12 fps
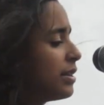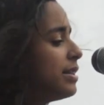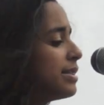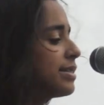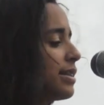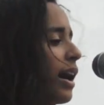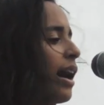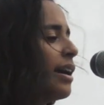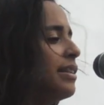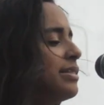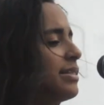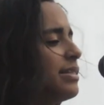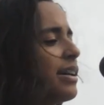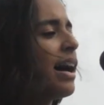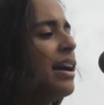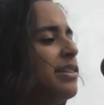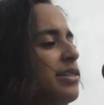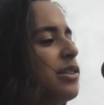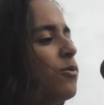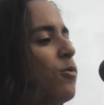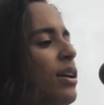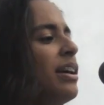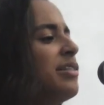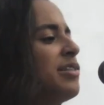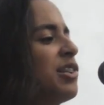This guy decides to quit his